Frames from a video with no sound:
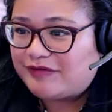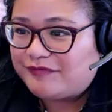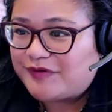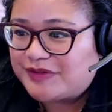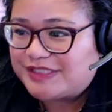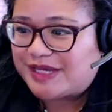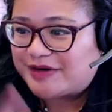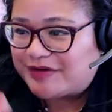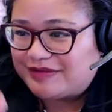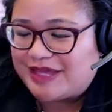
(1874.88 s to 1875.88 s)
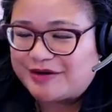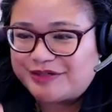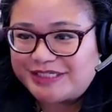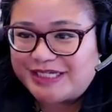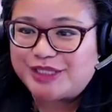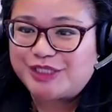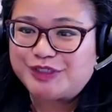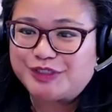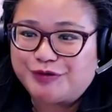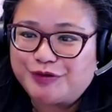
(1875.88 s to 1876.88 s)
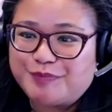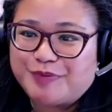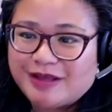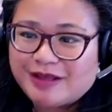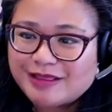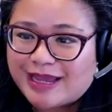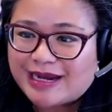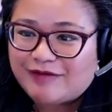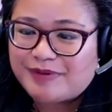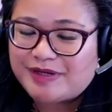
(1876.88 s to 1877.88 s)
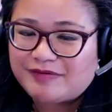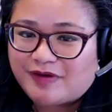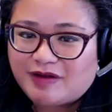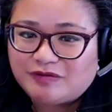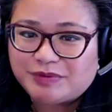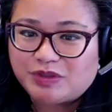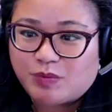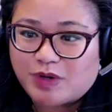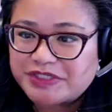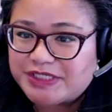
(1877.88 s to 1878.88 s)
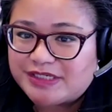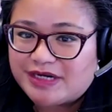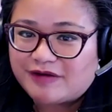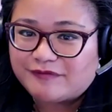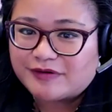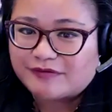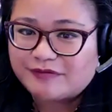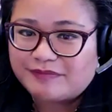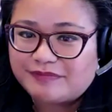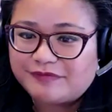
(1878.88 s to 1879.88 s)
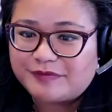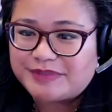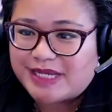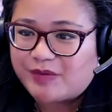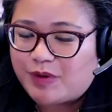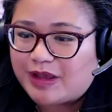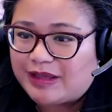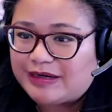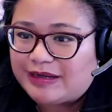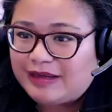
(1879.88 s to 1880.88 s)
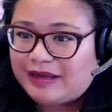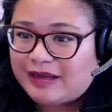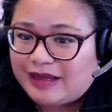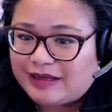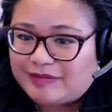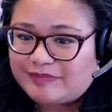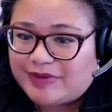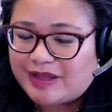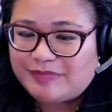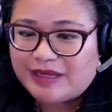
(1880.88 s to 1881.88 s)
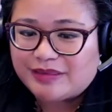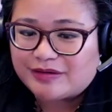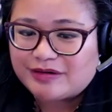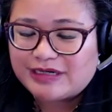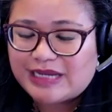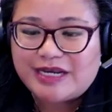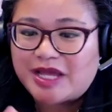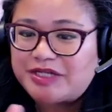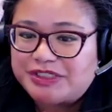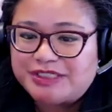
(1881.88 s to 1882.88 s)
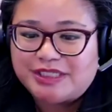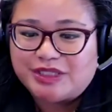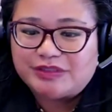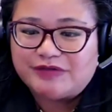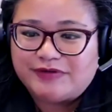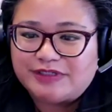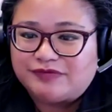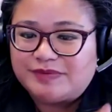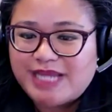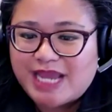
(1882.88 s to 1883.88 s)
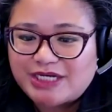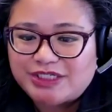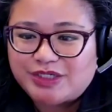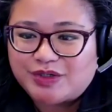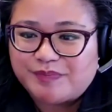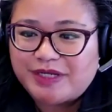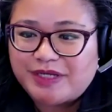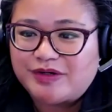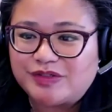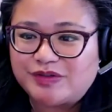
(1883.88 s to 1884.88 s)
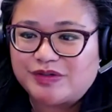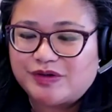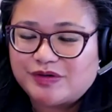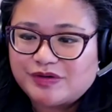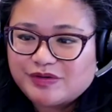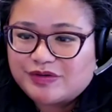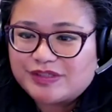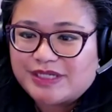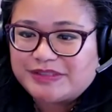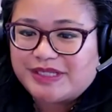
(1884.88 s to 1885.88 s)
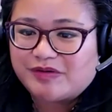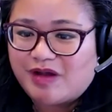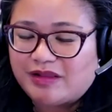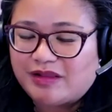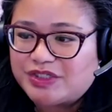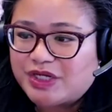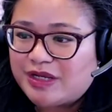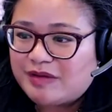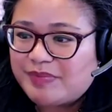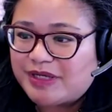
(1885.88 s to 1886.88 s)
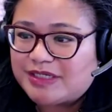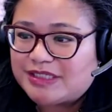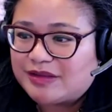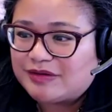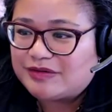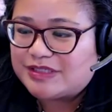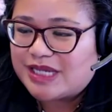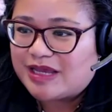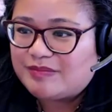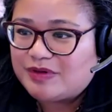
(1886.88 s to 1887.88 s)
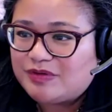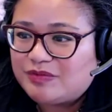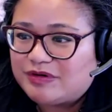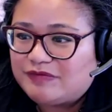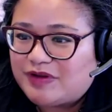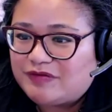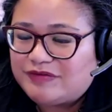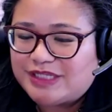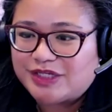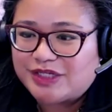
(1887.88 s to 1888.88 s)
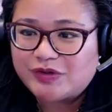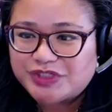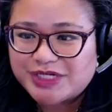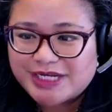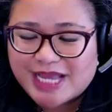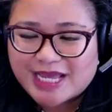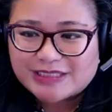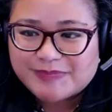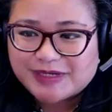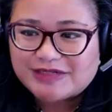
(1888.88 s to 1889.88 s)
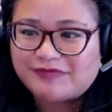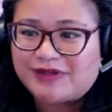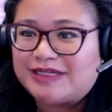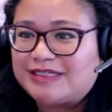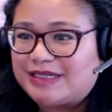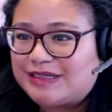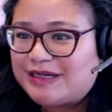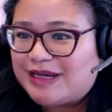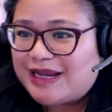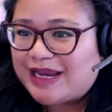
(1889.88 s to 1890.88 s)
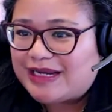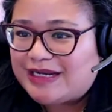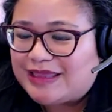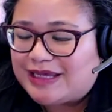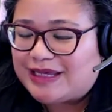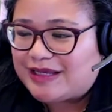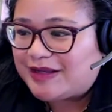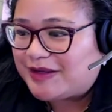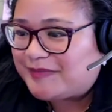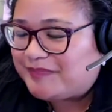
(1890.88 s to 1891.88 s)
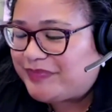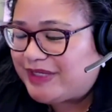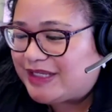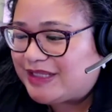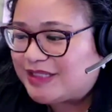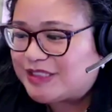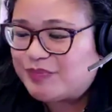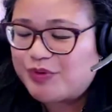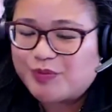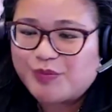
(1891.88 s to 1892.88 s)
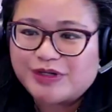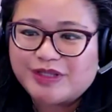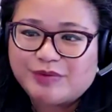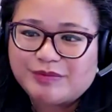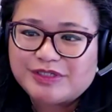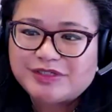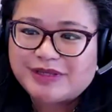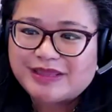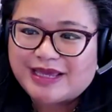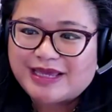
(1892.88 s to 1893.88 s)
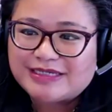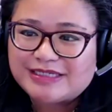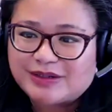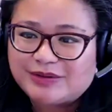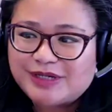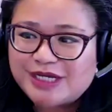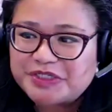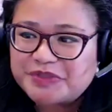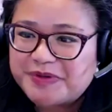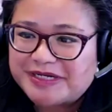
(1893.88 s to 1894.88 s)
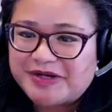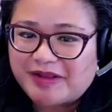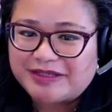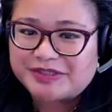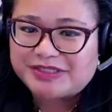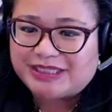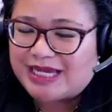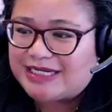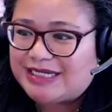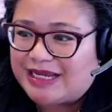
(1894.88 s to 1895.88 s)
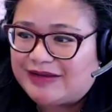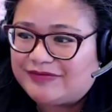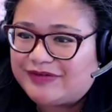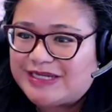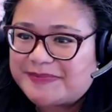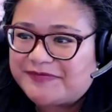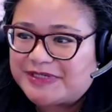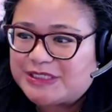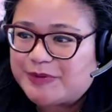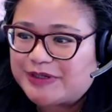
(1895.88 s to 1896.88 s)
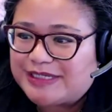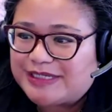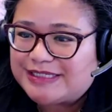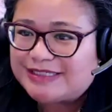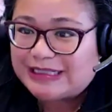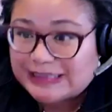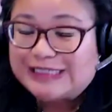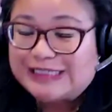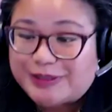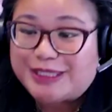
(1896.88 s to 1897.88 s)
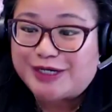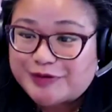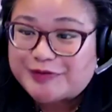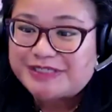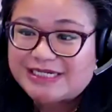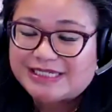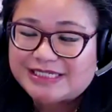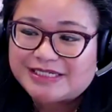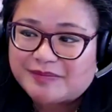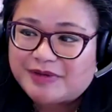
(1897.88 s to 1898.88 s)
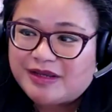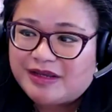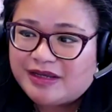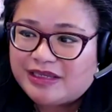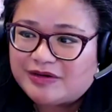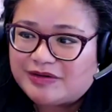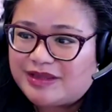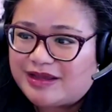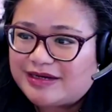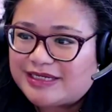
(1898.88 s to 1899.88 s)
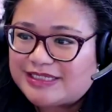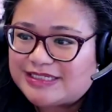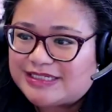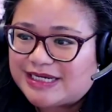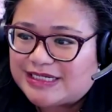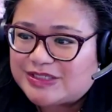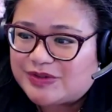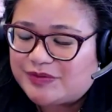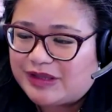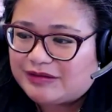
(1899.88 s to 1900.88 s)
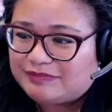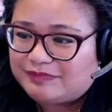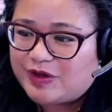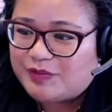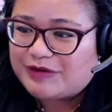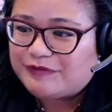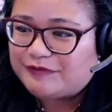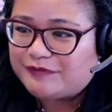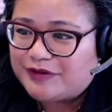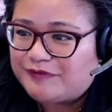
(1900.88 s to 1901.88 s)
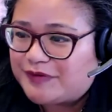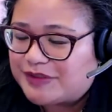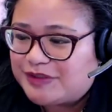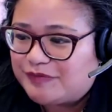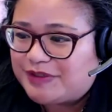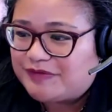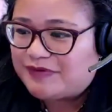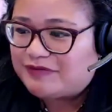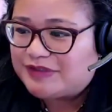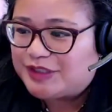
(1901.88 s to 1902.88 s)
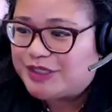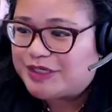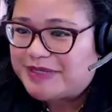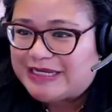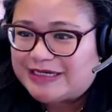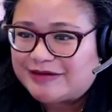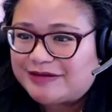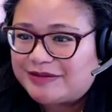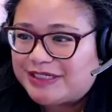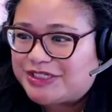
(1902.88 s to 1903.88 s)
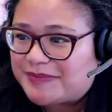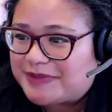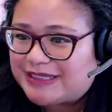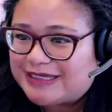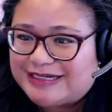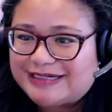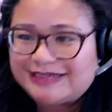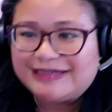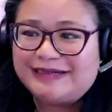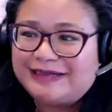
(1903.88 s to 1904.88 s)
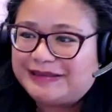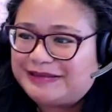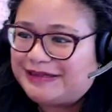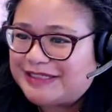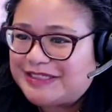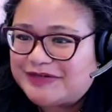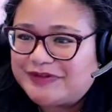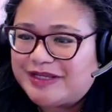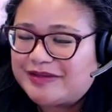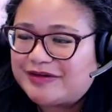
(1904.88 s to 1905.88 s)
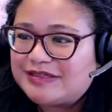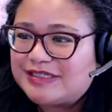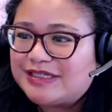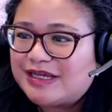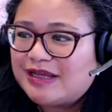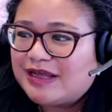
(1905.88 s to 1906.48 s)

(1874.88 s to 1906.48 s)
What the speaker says: folks that are just in this group that have been involved with the Washington effort from day one. Either and not just those of us from Skagit or Pierce or South Seattle College, but others who were involved in the coaching aspect of it and in the support work that we were doing then. So just want to acknowledge there's a lot of depth of experience, at least within our own state system here in the audience today. So grateful for you folks who've been involved, including Pete, including Jamelyn and several others.